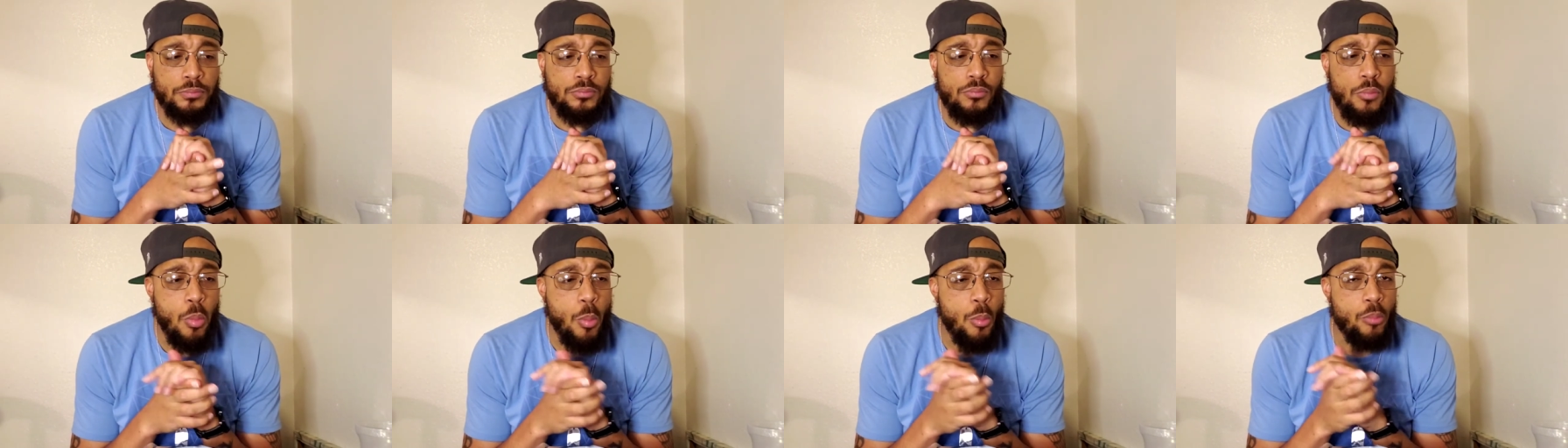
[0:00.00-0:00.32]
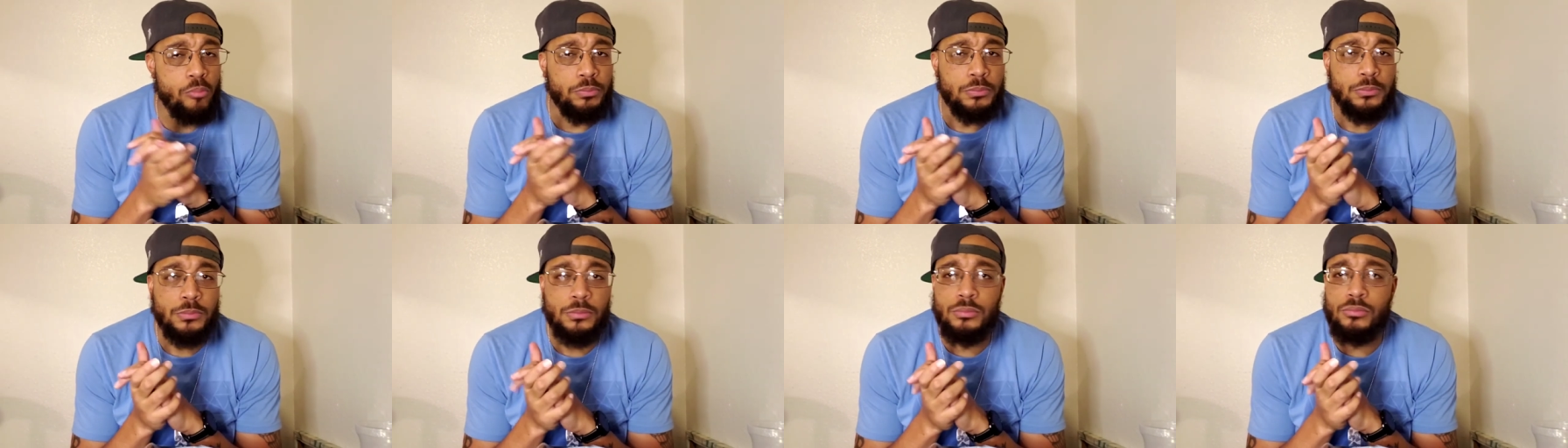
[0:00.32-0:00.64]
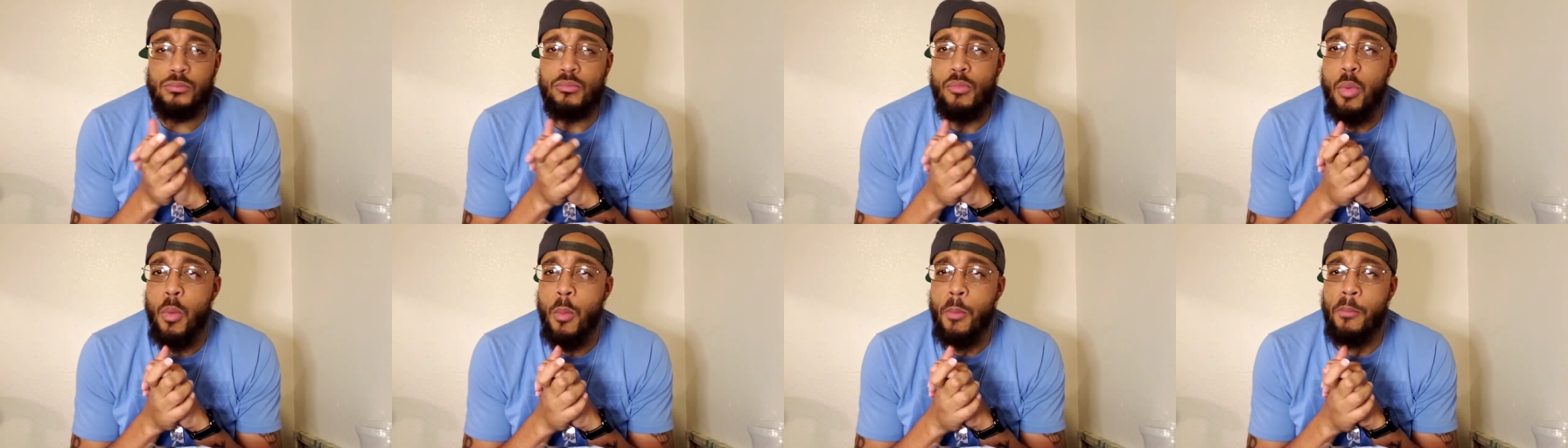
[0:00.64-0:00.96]
I got
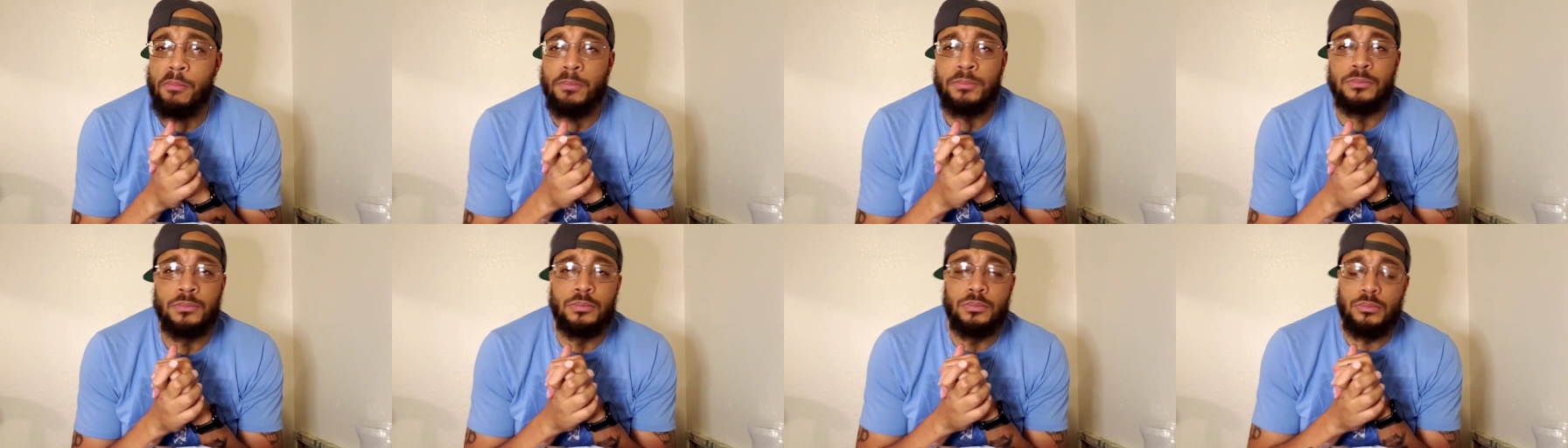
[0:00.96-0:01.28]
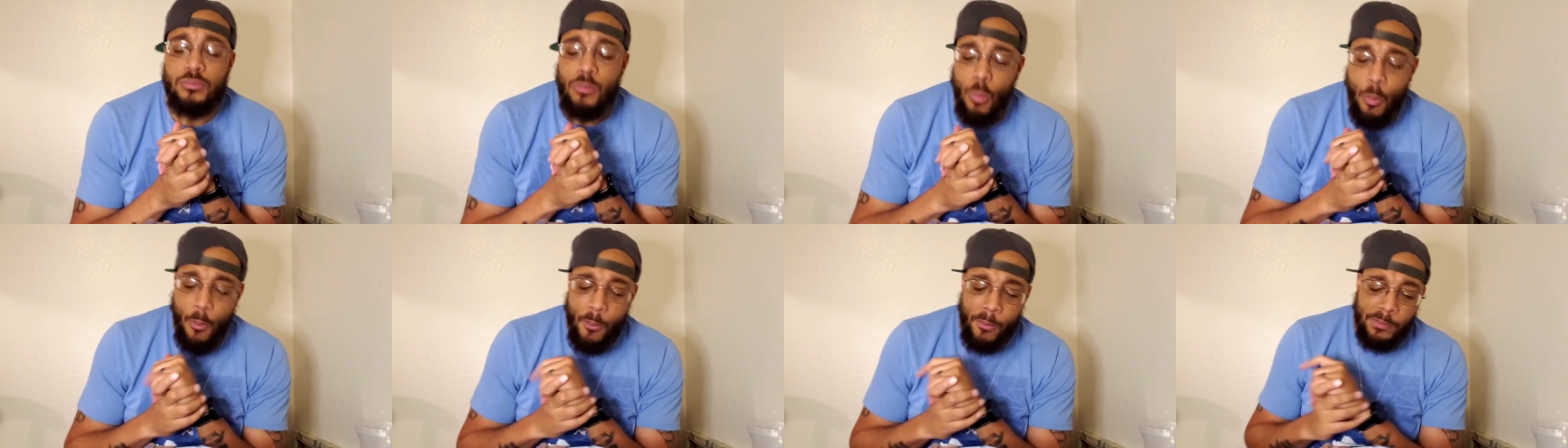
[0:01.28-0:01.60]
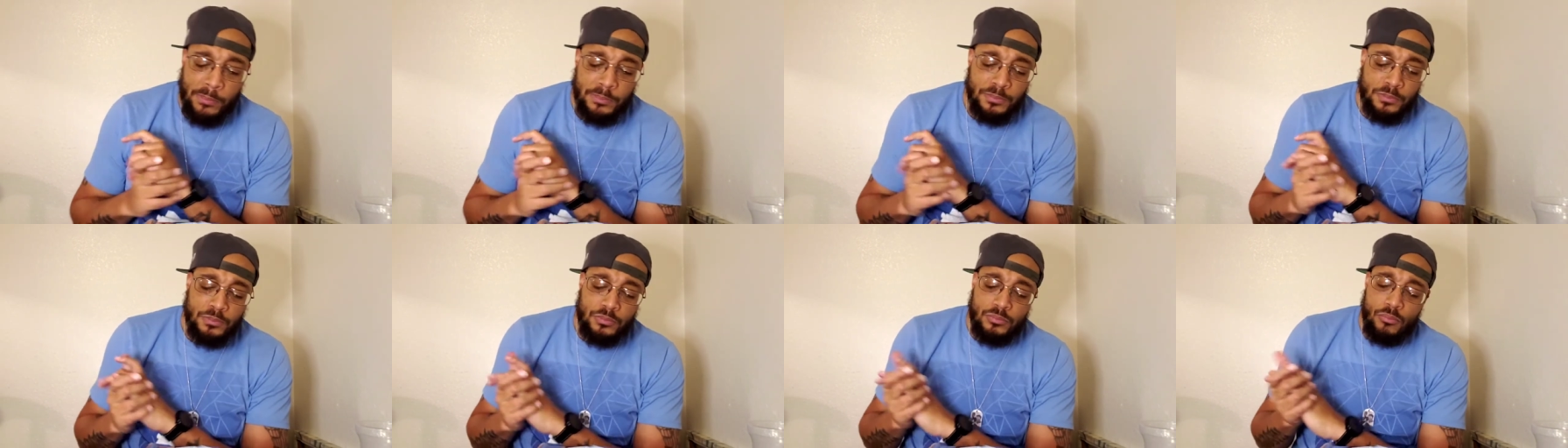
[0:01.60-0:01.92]
cookie dough.
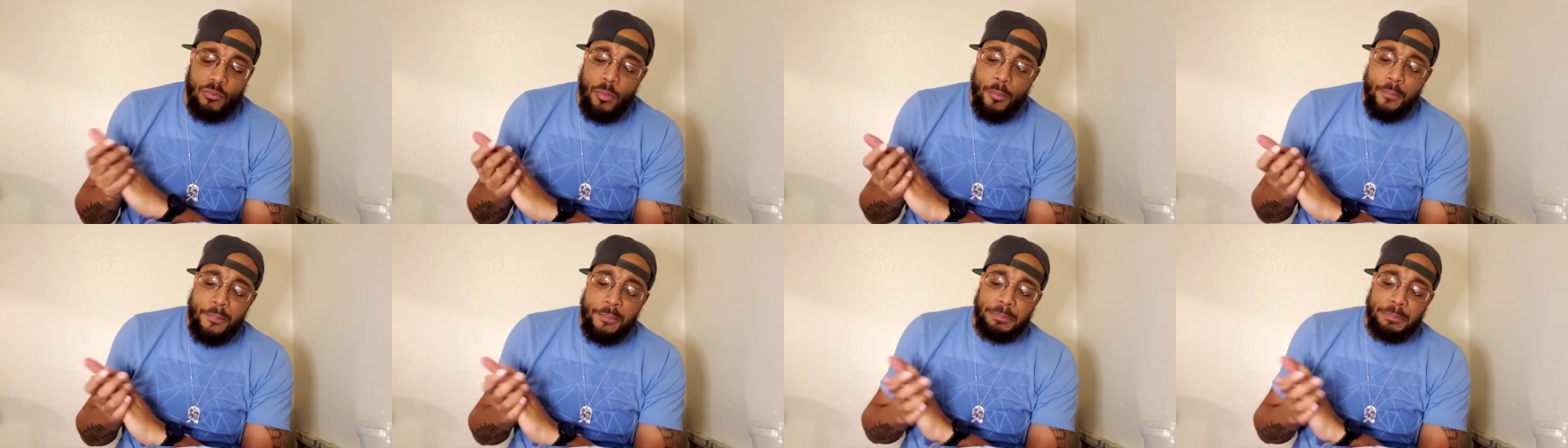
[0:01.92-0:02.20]
Uh,